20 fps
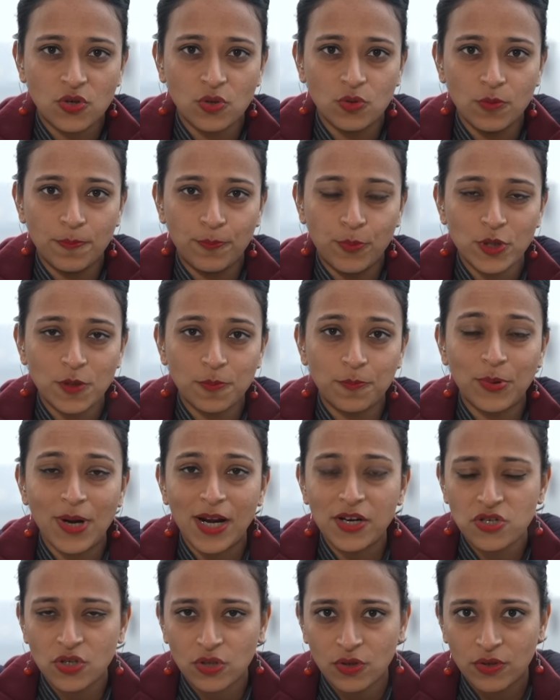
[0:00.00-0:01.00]
to put
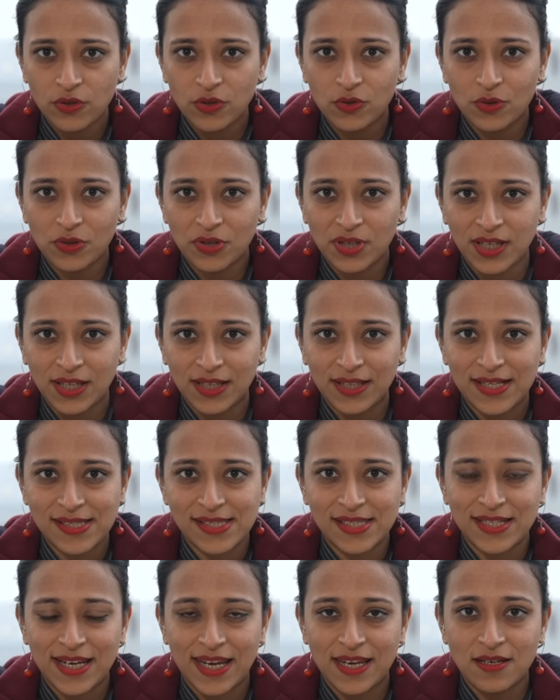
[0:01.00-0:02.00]
pressure on Ukraine
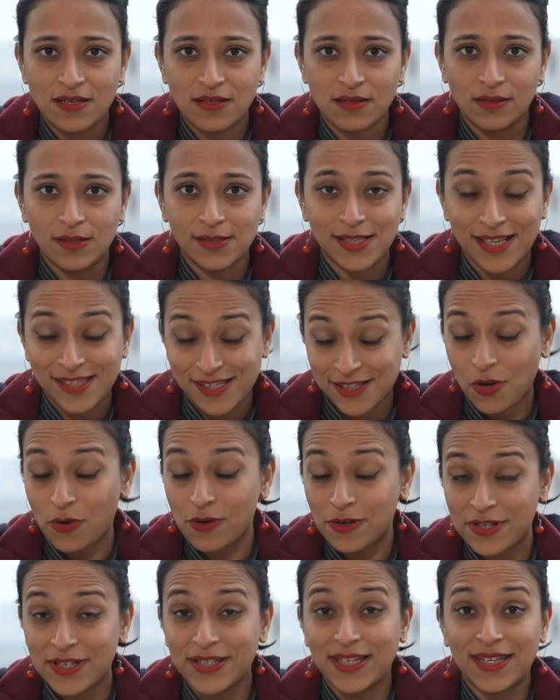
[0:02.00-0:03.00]
as it enters, as it
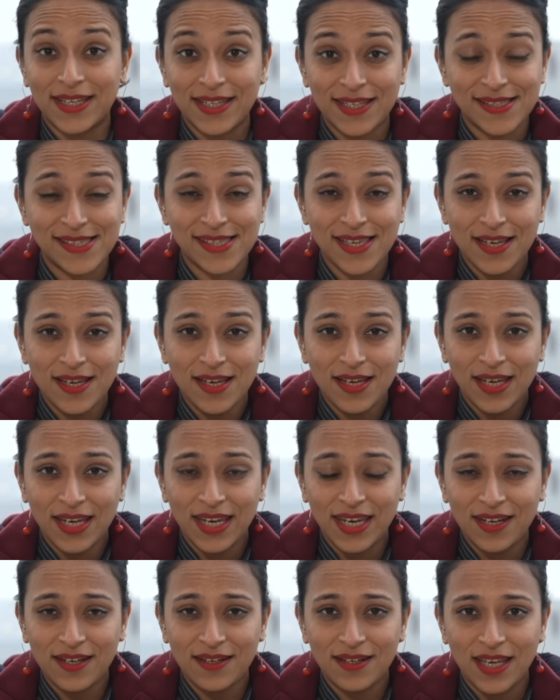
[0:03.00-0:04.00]
already is,
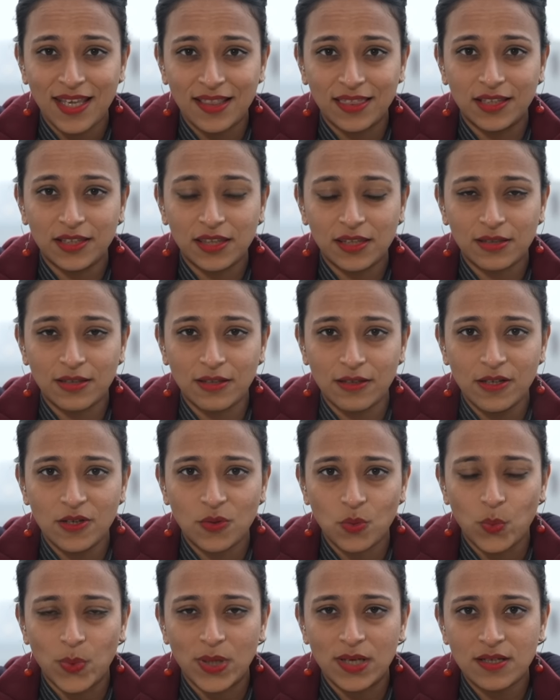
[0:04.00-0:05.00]
in the third
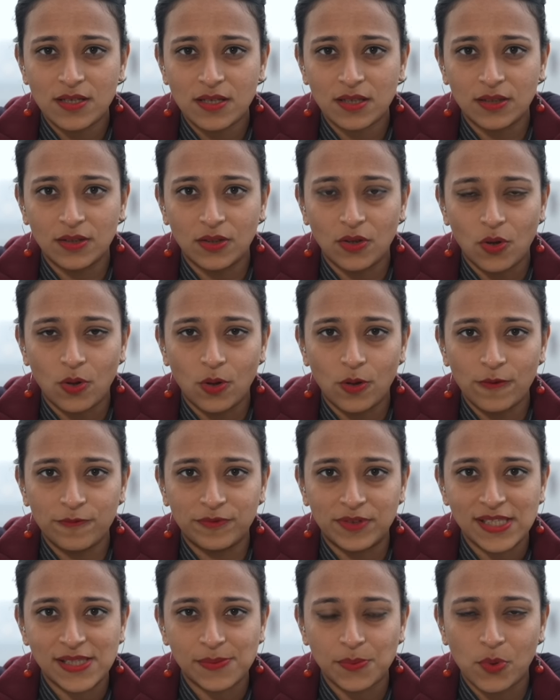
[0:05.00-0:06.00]
winter of
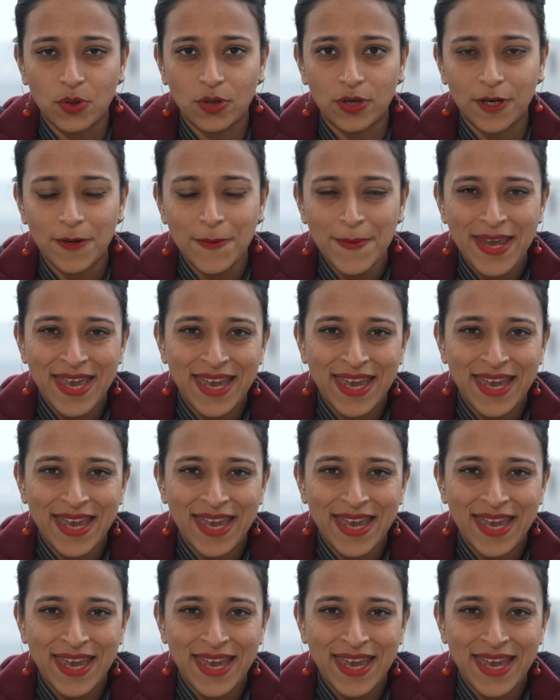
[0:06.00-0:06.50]
this war.